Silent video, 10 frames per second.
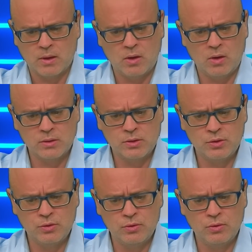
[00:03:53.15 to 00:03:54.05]
Hard
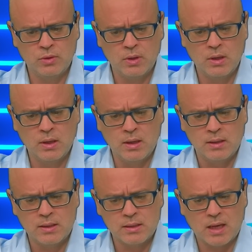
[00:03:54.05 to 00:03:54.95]
to
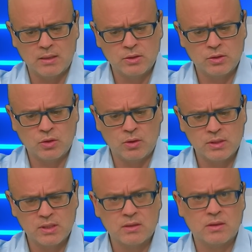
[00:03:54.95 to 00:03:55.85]
discount her
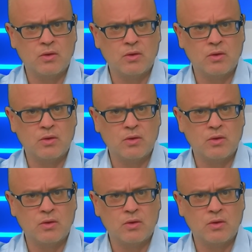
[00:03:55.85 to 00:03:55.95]
chances.